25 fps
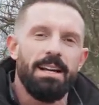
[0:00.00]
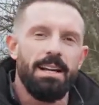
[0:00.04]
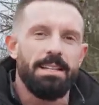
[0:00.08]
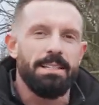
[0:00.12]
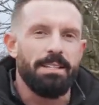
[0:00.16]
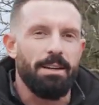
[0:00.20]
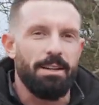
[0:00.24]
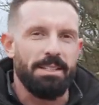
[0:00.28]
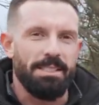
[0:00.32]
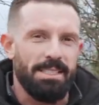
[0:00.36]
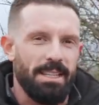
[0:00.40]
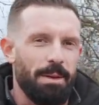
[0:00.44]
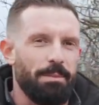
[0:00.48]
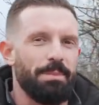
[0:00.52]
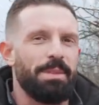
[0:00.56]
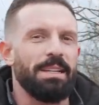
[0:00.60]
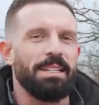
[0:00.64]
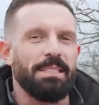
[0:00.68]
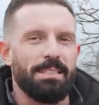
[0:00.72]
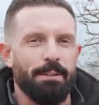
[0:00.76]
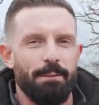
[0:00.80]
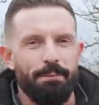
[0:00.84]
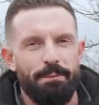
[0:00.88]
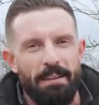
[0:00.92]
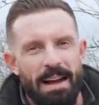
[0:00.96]
So it's
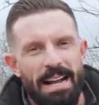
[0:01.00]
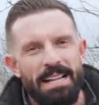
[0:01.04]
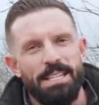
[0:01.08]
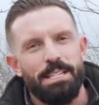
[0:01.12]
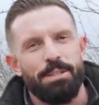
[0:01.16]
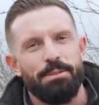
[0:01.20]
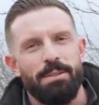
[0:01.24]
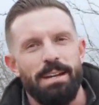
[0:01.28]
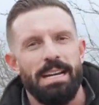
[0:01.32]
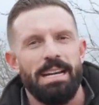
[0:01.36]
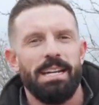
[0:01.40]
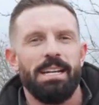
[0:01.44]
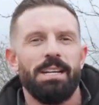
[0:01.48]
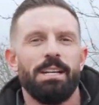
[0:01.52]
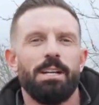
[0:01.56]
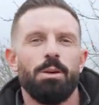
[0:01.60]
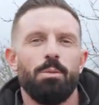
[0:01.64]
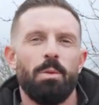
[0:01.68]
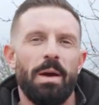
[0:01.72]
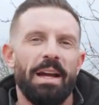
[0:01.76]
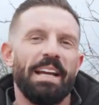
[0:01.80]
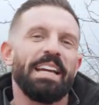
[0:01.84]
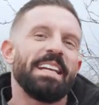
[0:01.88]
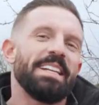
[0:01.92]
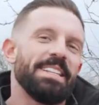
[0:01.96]
something to factor in
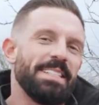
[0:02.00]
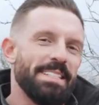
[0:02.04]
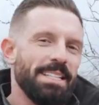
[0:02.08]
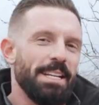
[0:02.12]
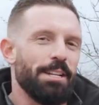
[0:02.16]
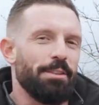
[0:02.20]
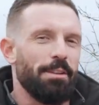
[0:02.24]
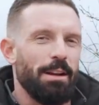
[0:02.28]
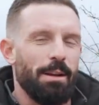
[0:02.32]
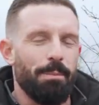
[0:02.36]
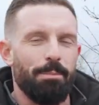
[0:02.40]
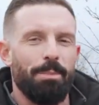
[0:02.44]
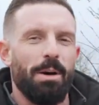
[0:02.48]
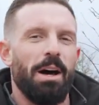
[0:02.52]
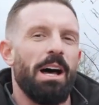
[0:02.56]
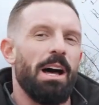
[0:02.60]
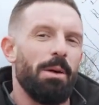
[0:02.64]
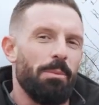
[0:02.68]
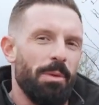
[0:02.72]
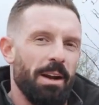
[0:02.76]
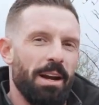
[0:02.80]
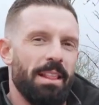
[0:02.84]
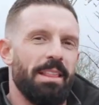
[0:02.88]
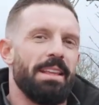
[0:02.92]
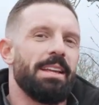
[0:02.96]
when considering
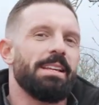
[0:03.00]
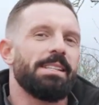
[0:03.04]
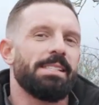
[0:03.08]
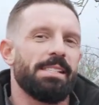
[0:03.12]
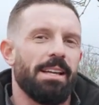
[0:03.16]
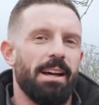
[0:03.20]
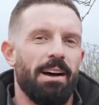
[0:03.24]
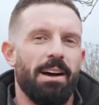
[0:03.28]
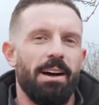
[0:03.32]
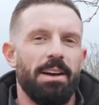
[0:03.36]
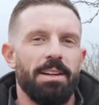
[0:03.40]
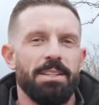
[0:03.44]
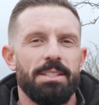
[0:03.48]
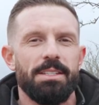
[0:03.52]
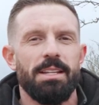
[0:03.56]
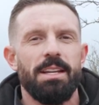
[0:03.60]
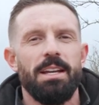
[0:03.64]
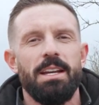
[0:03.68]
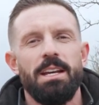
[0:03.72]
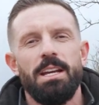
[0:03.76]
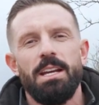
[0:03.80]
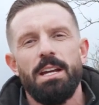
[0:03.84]
buying one of these cars.